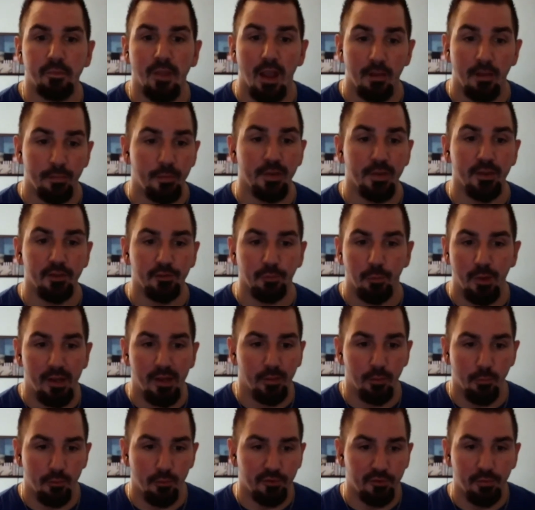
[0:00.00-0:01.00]
I think it's Ray
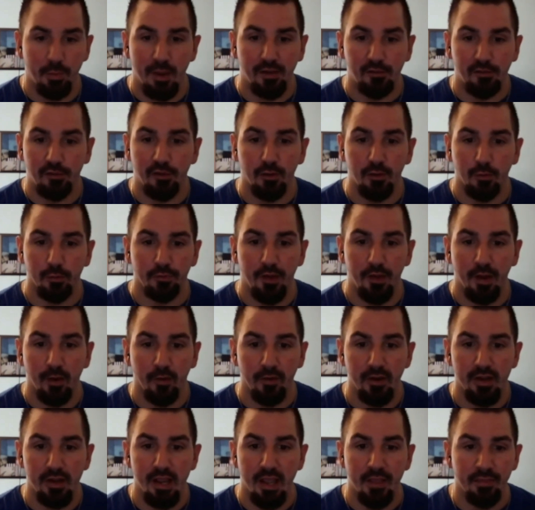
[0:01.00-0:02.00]
Lewis, Mike
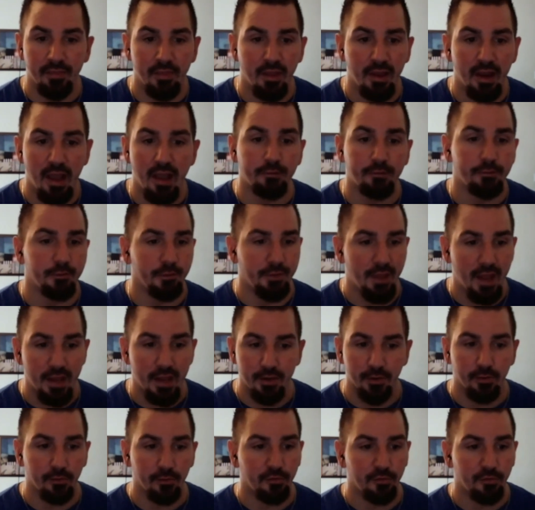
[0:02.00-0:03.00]
Singletary. And then after that, you can